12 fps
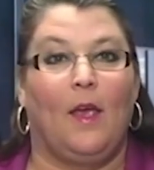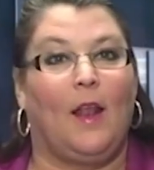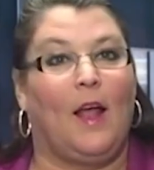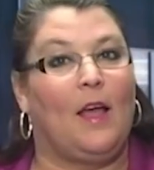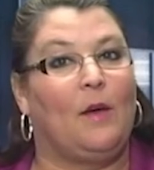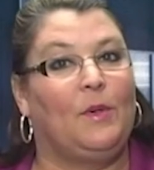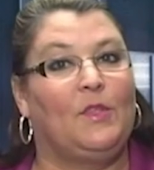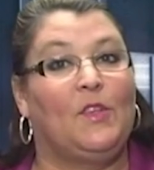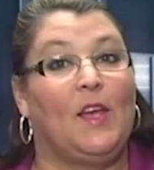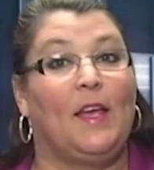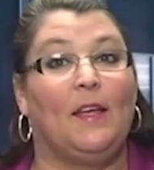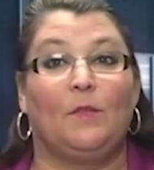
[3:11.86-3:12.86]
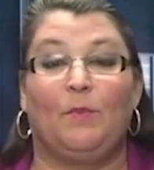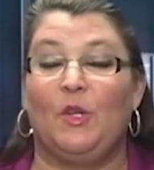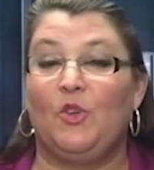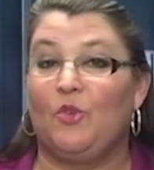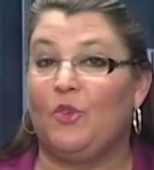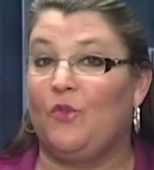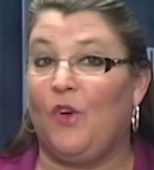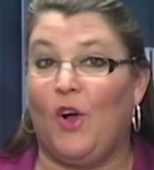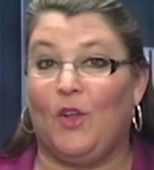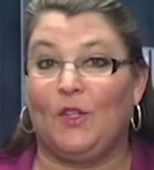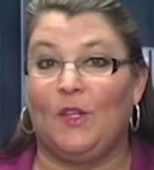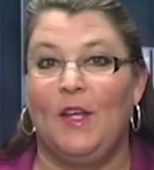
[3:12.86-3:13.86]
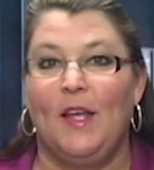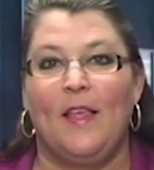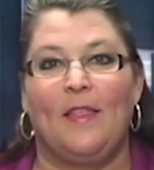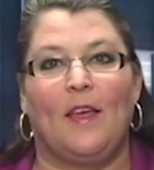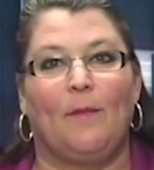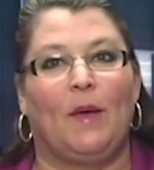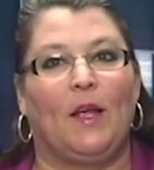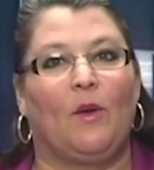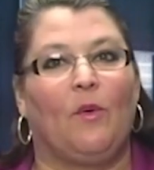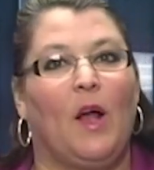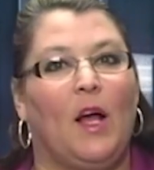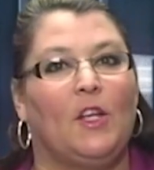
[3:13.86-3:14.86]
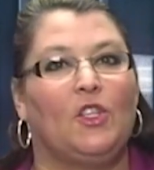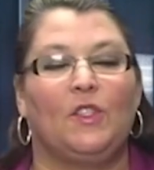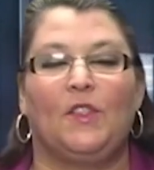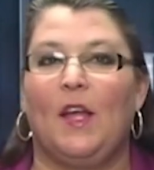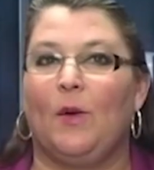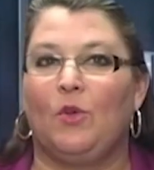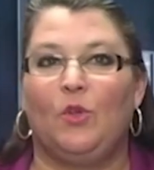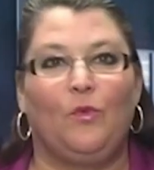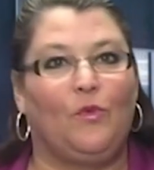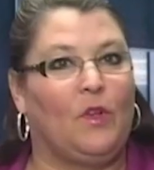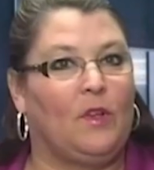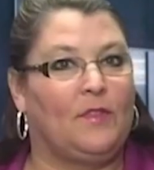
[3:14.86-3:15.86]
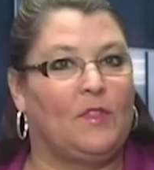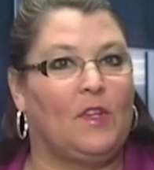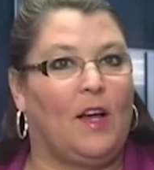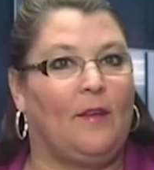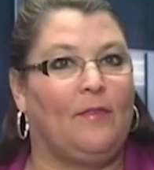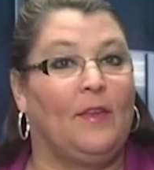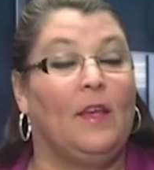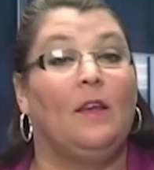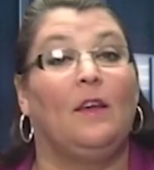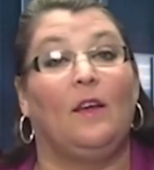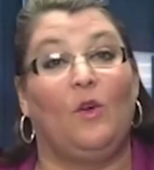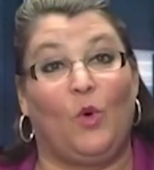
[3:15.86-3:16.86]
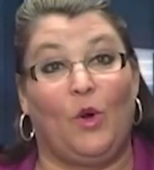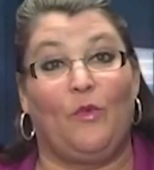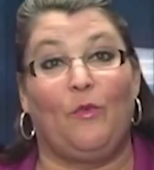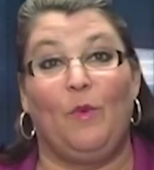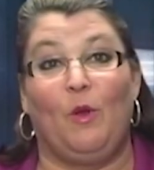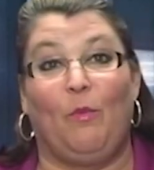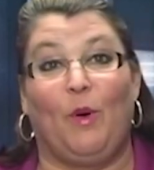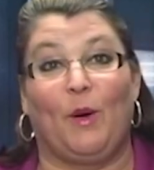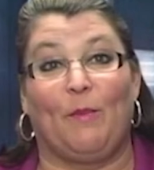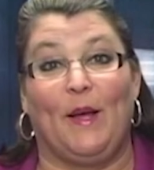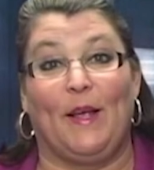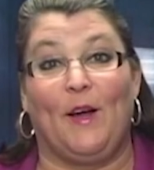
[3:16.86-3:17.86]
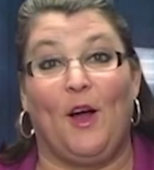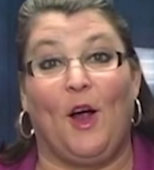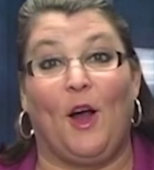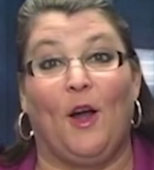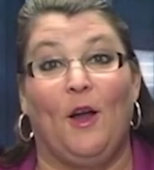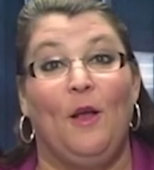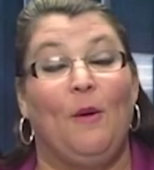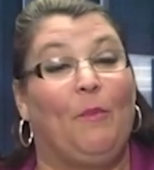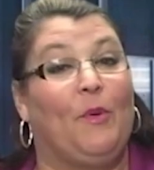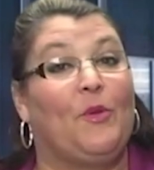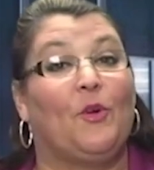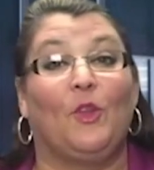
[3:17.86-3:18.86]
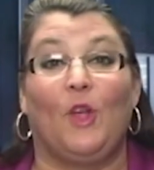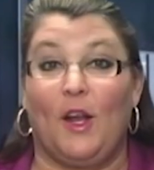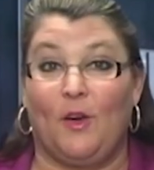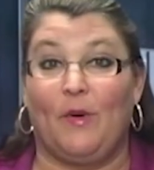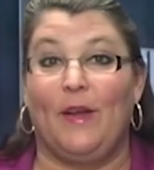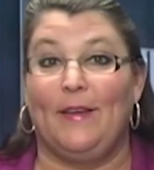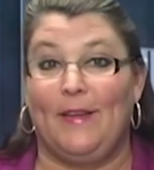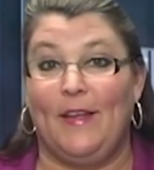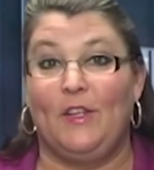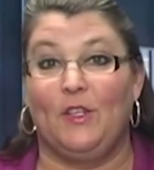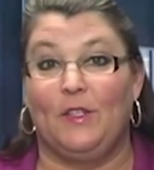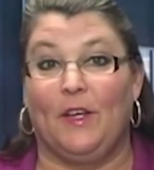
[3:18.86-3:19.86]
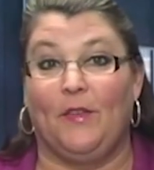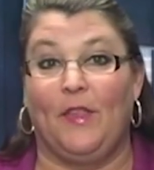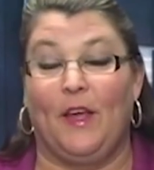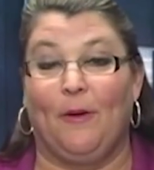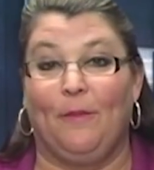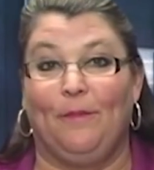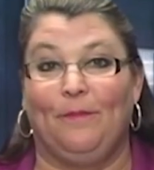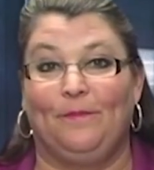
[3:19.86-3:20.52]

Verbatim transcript: And I always say it's Pinterest's fault that my garage is now too full of stuff in order for me to park my car, but there are a lot of great intentions out there.